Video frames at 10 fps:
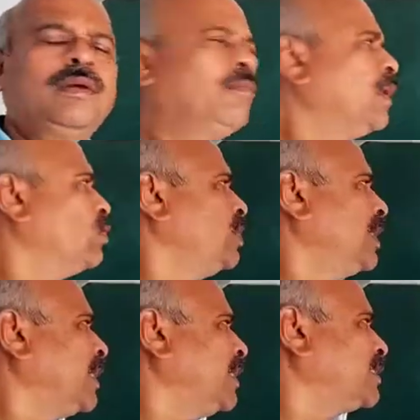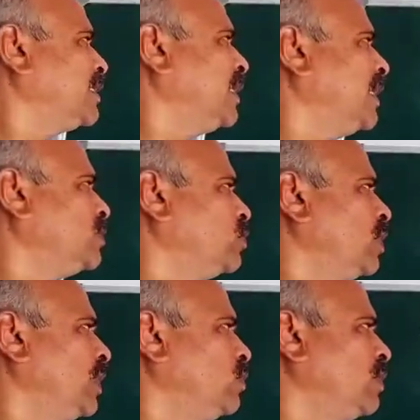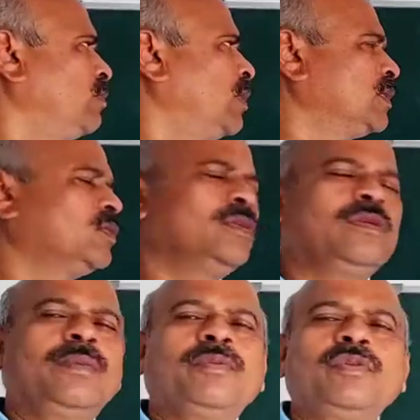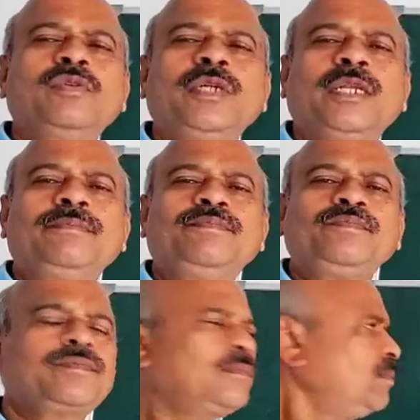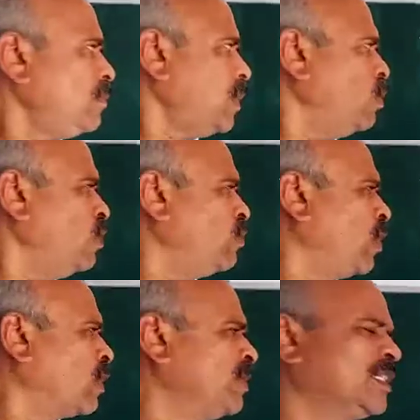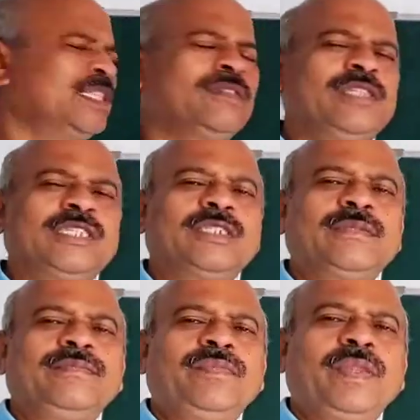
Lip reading: But we take Sn as only U1 plus U2 up to Un. We form a sequence.